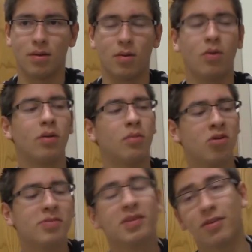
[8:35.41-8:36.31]
Alright, well,
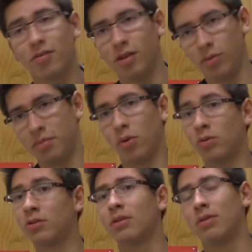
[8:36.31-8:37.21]
more specifically, we
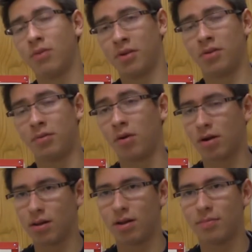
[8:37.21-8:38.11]
boulder rather than
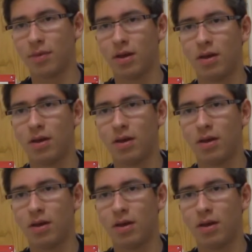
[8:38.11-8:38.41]
rock climb.